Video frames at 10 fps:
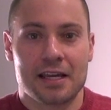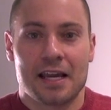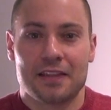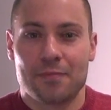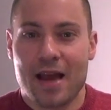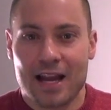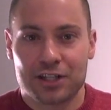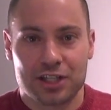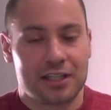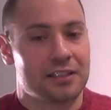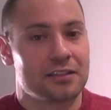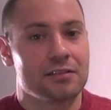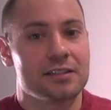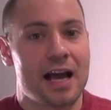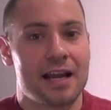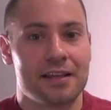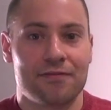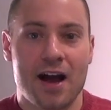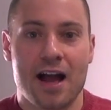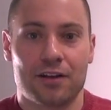and they package it in little tiny
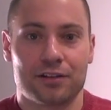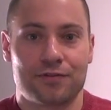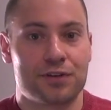vials